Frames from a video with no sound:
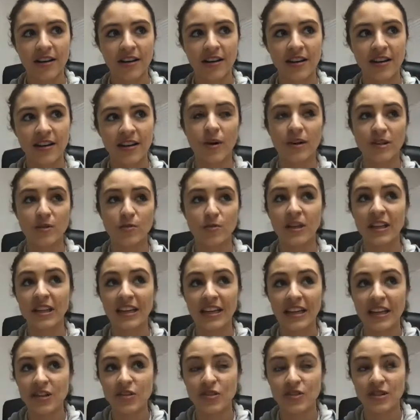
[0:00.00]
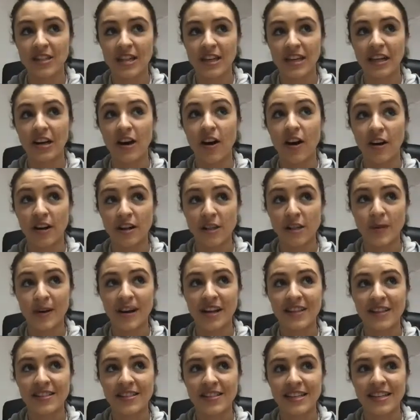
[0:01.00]
What's really interesting in our
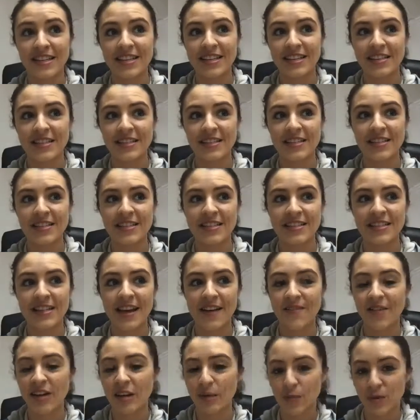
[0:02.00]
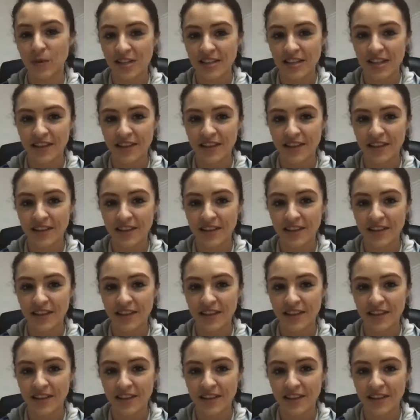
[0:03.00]
space is 70%